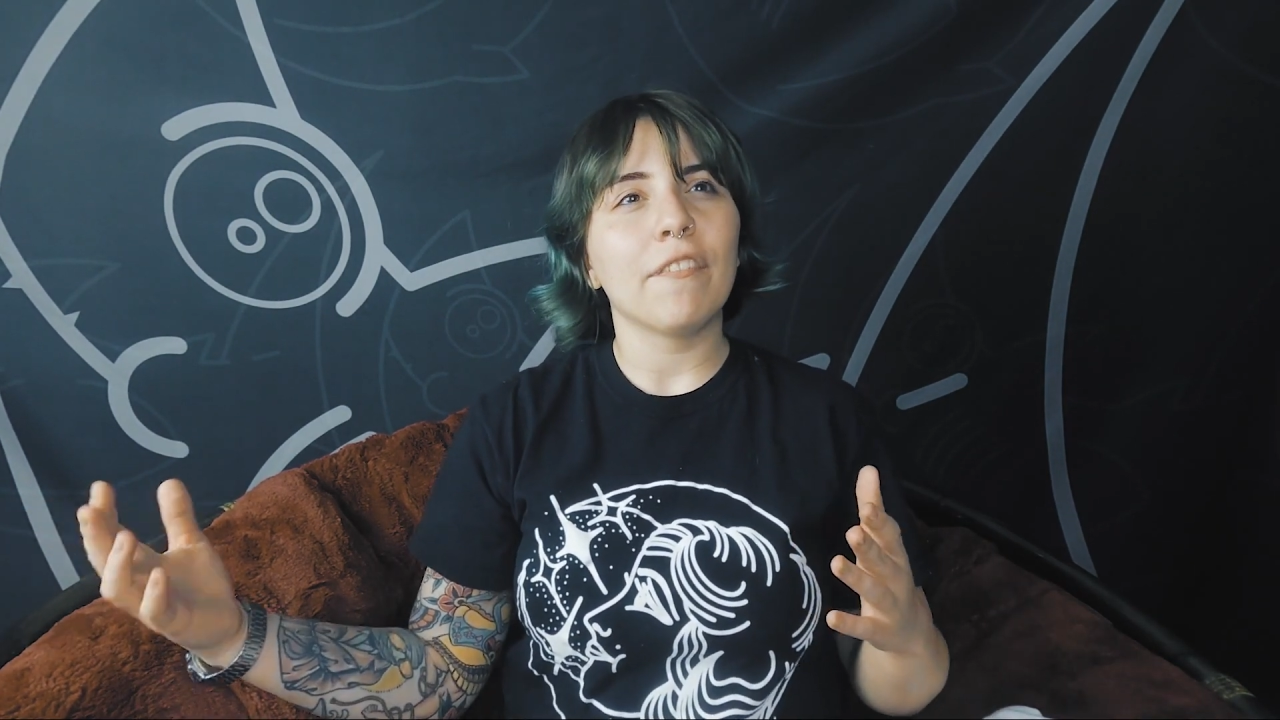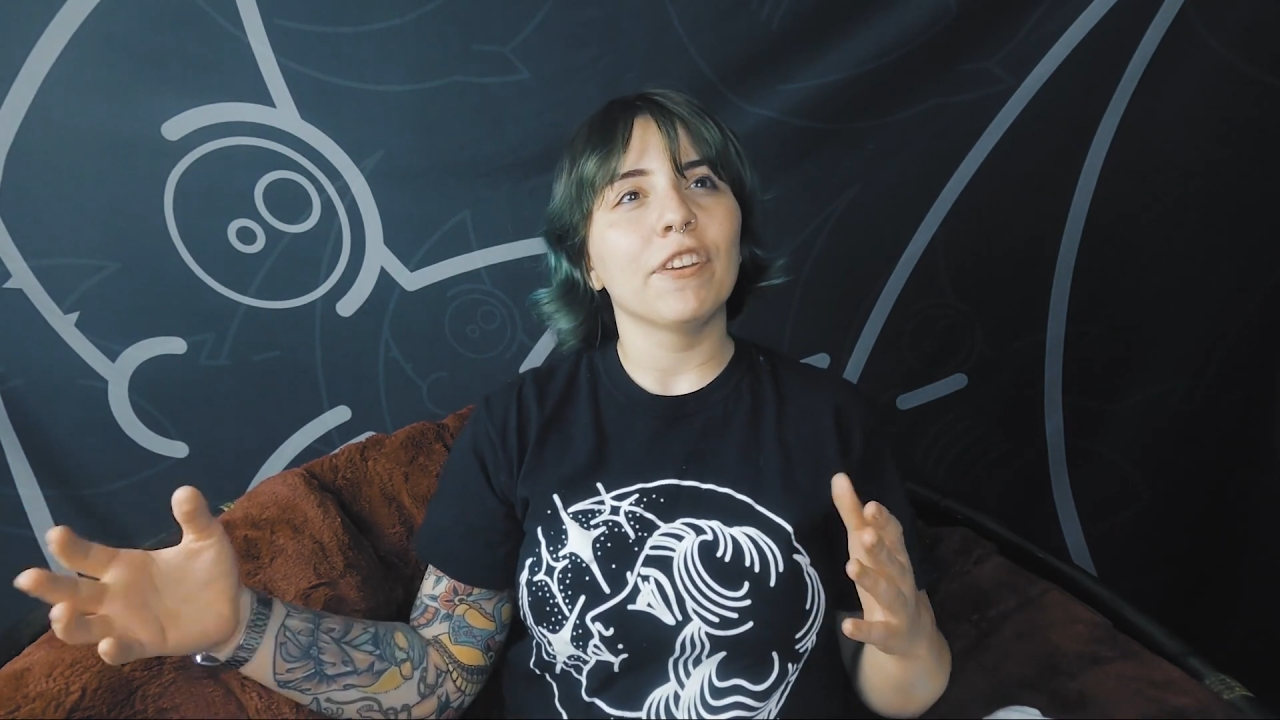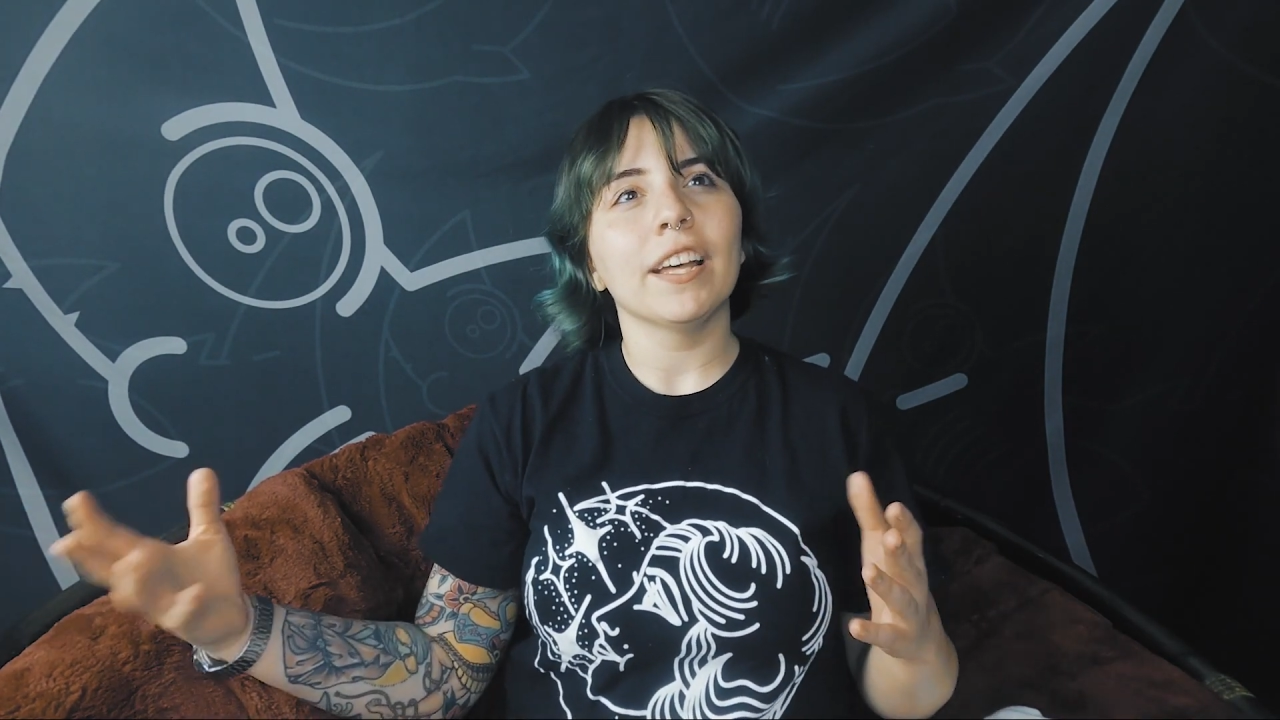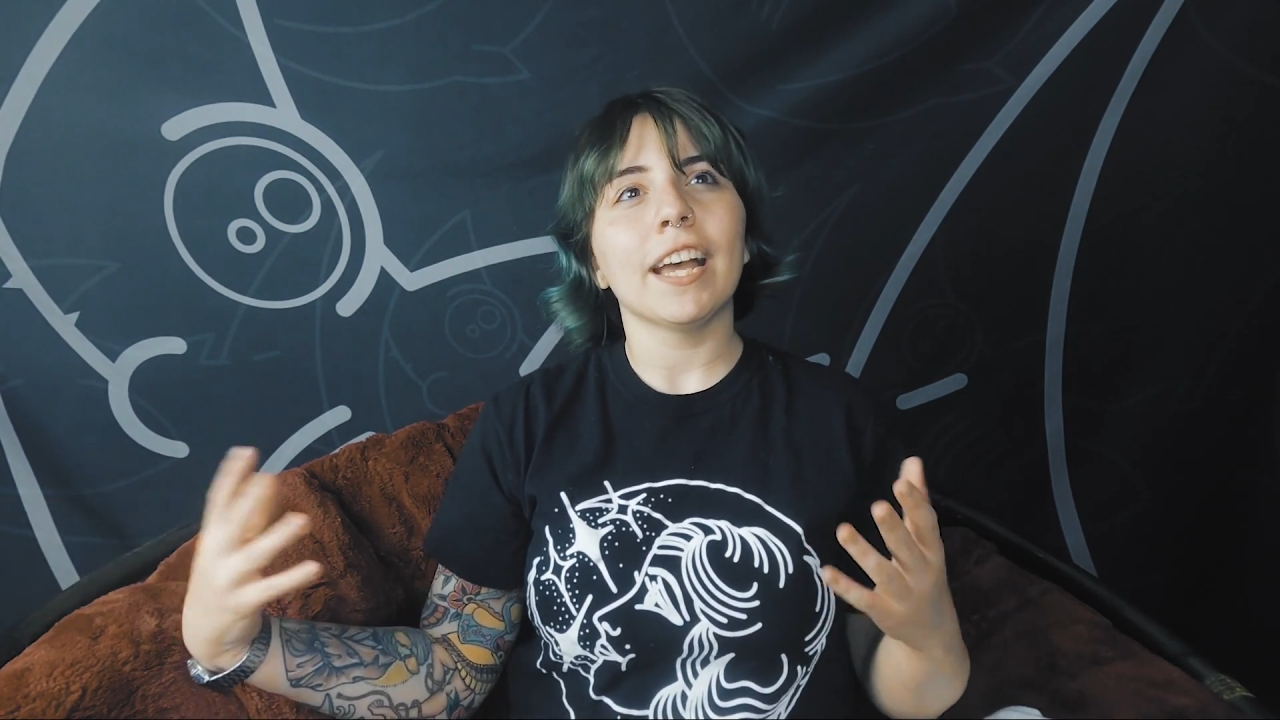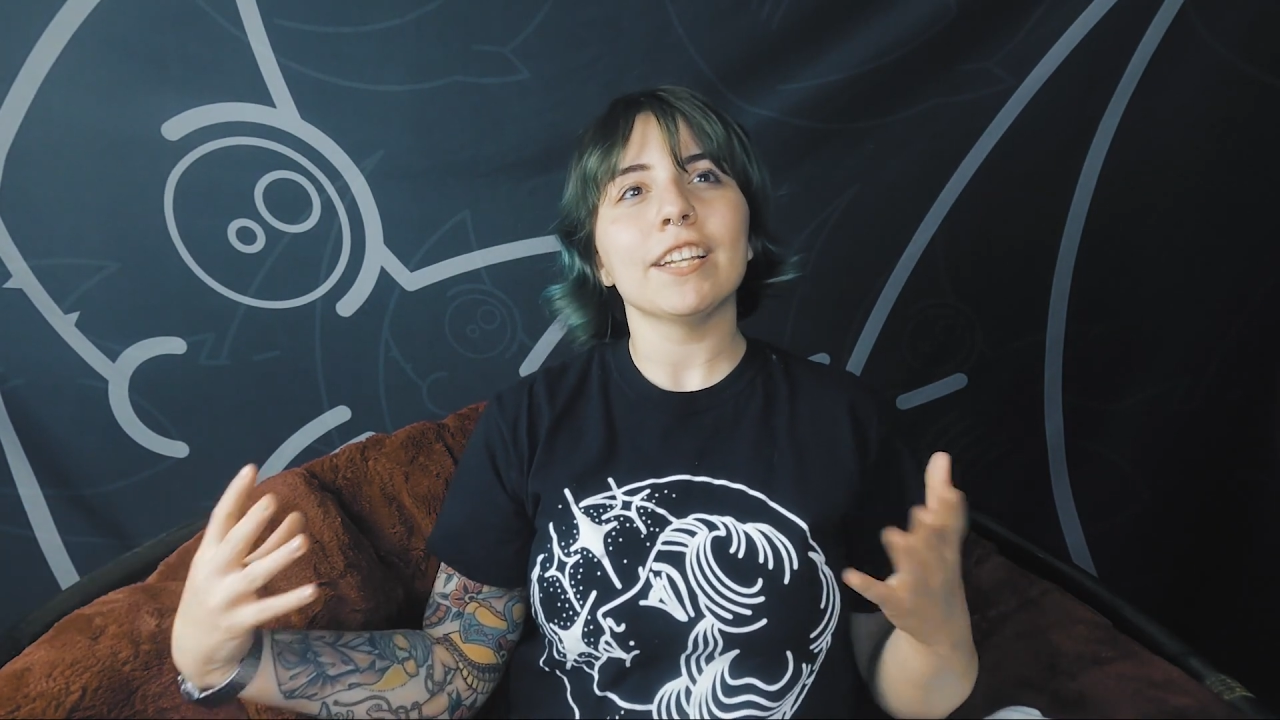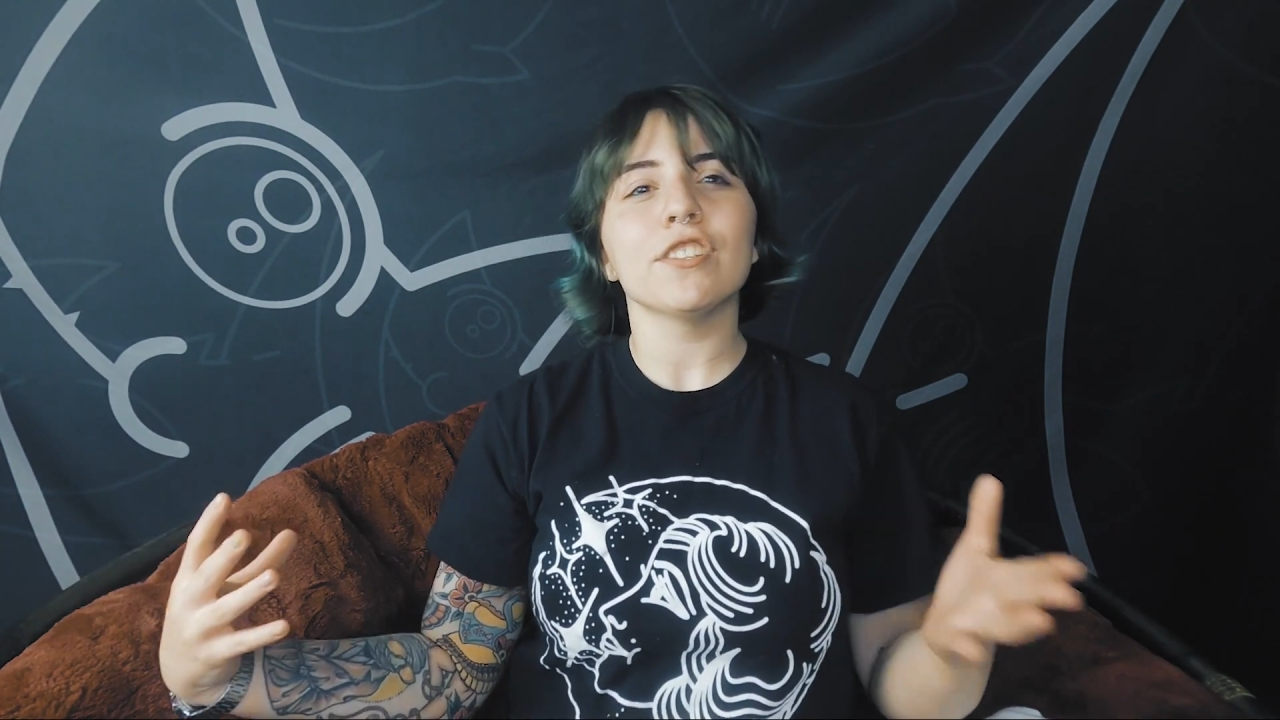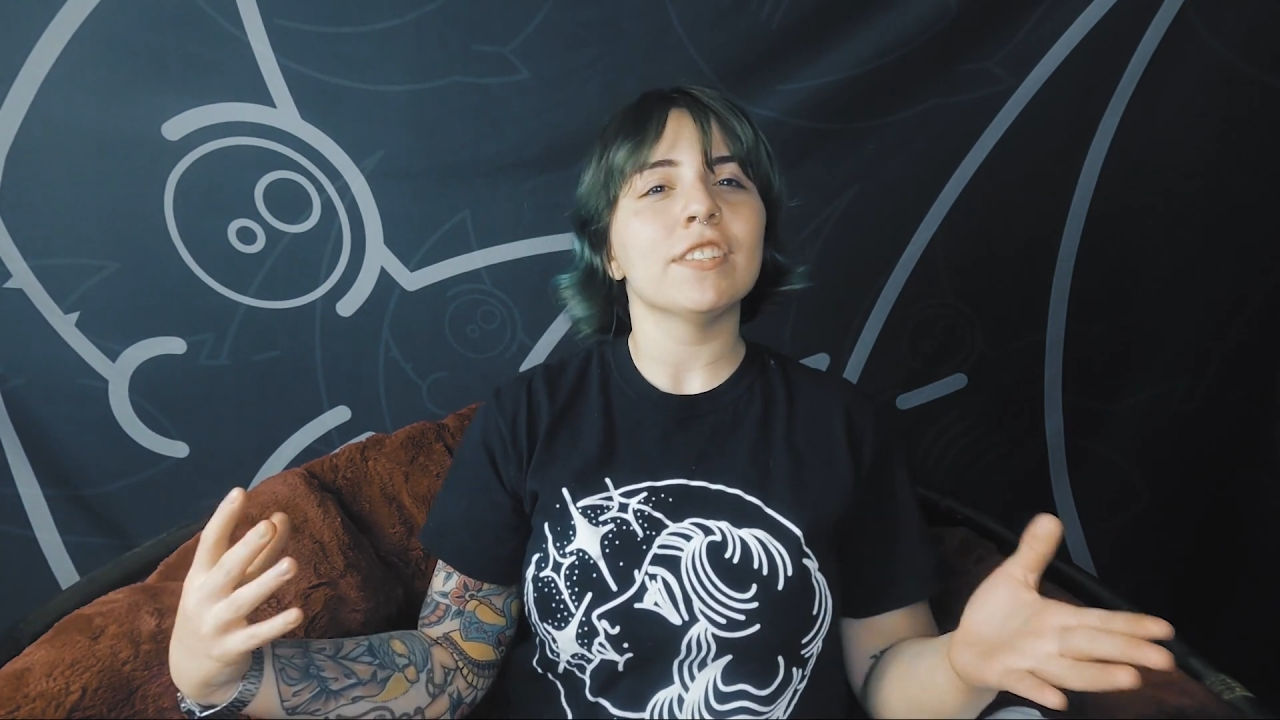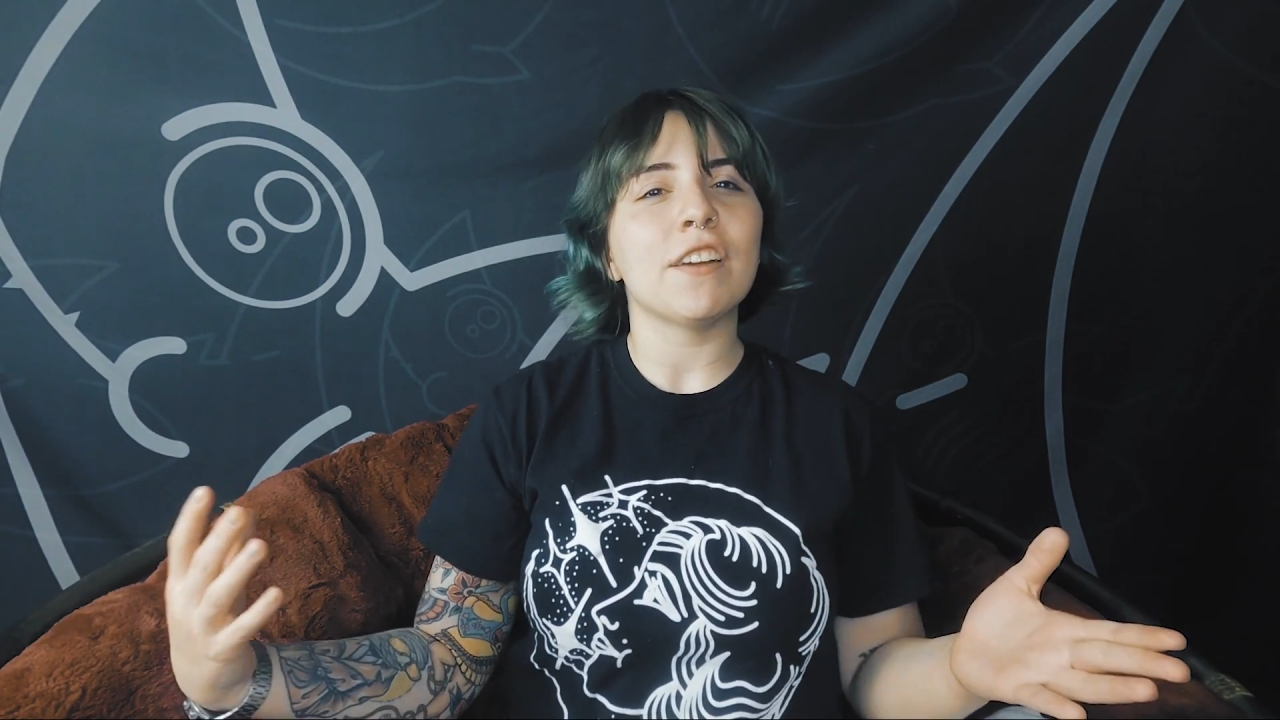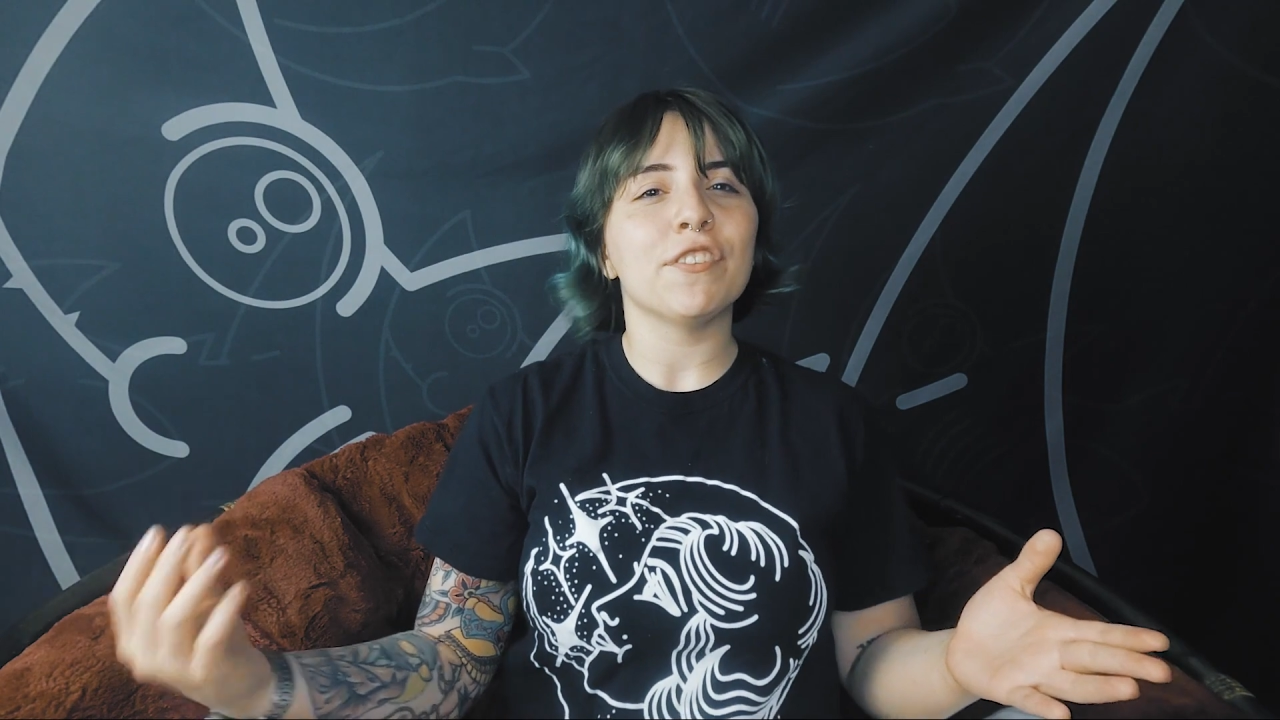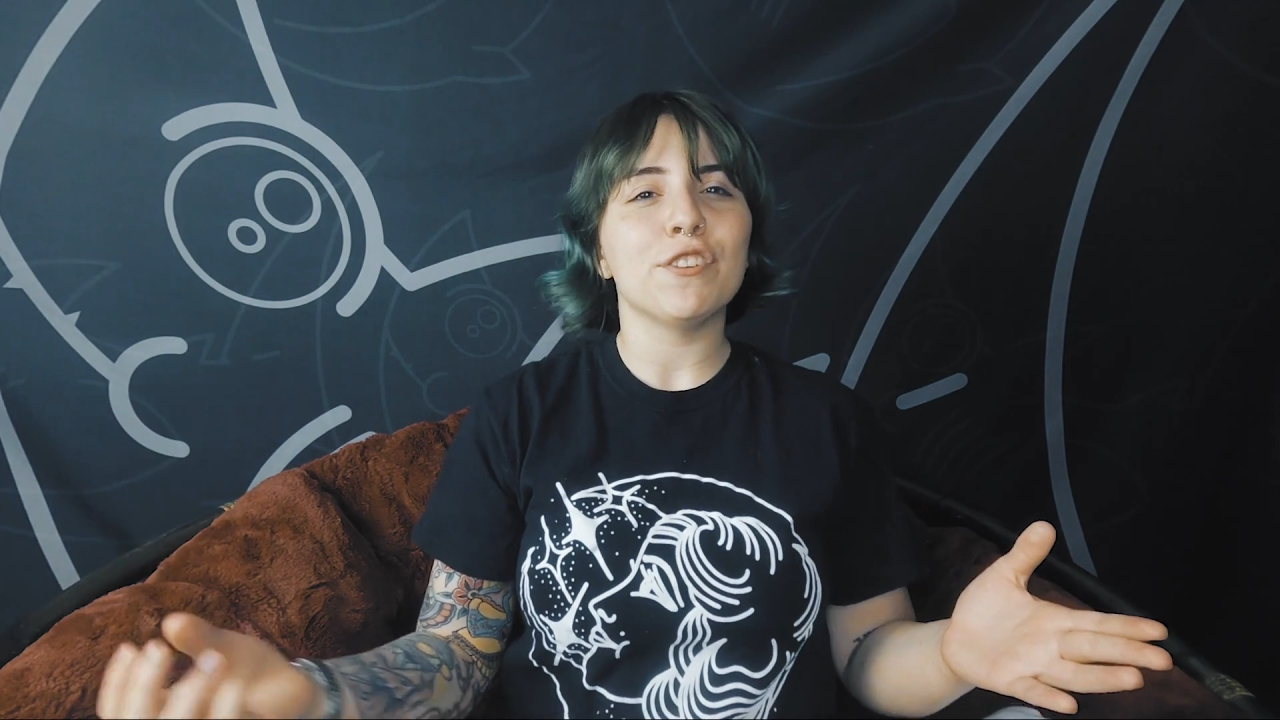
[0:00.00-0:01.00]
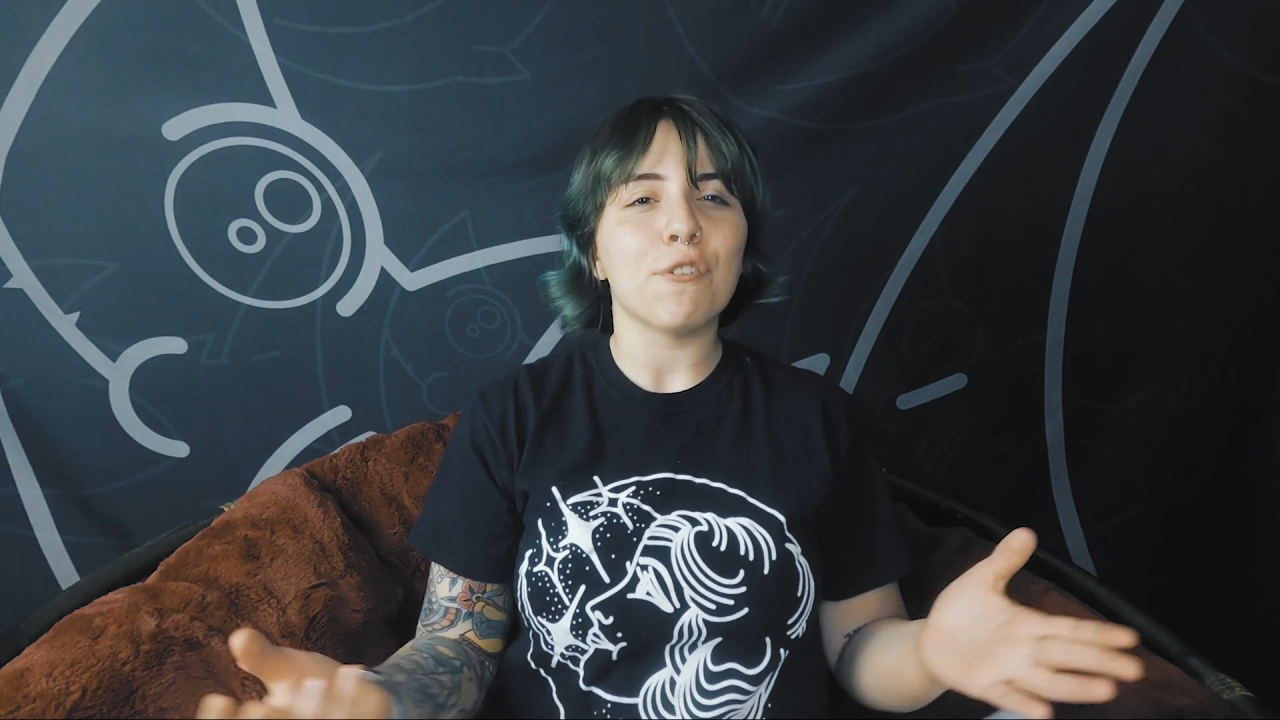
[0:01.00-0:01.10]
feel like I just never